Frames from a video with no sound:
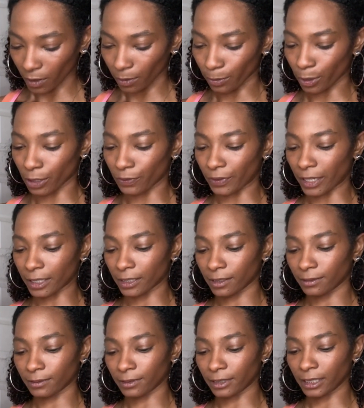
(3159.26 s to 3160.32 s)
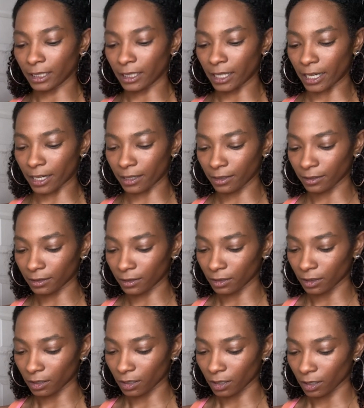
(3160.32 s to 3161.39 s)
Perfect. Look at there.
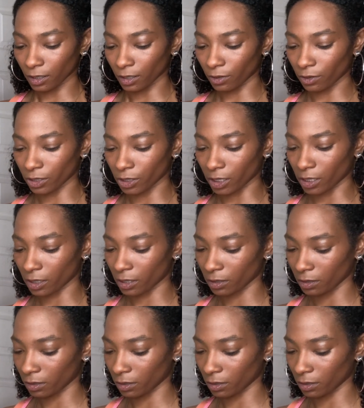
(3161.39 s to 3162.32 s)
Gorgeous.